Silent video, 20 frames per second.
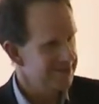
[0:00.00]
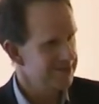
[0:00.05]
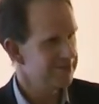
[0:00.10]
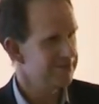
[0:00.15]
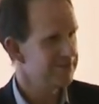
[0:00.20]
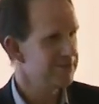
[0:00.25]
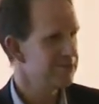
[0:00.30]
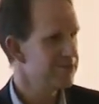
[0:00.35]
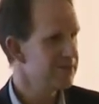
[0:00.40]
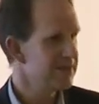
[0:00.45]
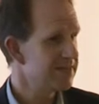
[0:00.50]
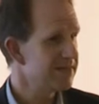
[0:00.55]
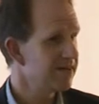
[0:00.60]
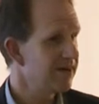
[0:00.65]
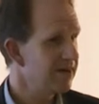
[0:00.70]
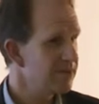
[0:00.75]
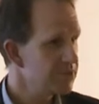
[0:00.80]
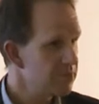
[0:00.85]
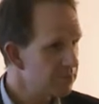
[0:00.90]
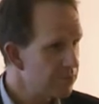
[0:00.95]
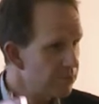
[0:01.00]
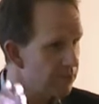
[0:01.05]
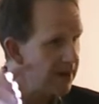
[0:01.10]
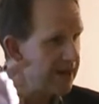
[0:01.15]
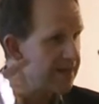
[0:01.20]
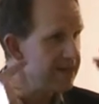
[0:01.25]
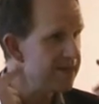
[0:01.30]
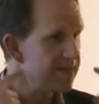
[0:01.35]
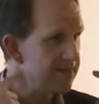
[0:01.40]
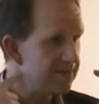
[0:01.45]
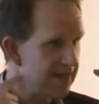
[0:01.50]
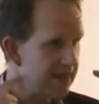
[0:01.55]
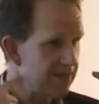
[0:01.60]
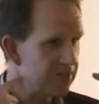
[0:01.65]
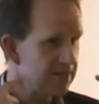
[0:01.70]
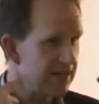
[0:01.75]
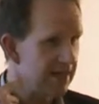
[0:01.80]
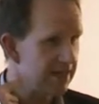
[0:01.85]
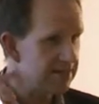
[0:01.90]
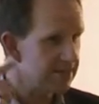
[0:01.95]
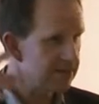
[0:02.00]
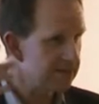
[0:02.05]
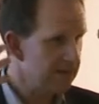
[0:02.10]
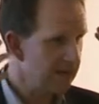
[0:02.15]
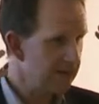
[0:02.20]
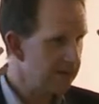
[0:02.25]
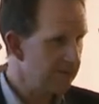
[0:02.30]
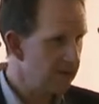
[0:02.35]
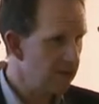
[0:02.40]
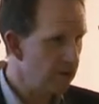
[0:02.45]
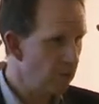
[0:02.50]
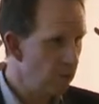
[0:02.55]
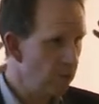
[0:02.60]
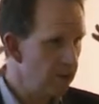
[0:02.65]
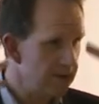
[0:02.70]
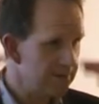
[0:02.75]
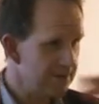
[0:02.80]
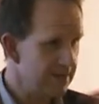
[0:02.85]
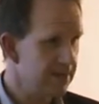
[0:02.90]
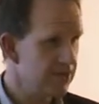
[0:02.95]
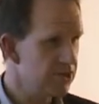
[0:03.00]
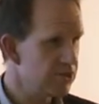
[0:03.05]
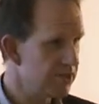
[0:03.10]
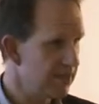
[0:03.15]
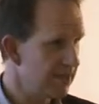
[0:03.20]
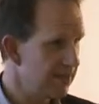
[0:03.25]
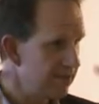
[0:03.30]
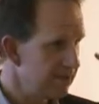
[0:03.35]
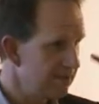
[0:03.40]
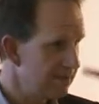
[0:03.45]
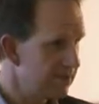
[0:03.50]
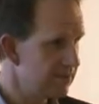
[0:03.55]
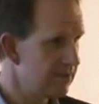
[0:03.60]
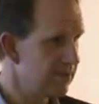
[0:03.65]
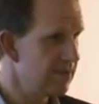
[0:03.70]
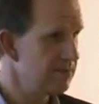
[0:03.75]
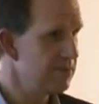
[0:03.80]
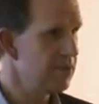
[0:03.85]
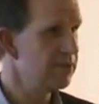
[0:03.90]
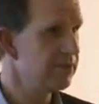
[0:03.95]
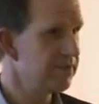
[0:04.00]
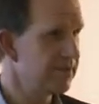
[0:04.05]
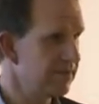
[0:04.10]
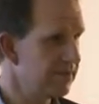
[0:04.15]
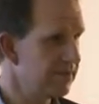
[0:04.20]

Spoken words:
You feel really tired. Your brain has actually had to divert all its energy to the immune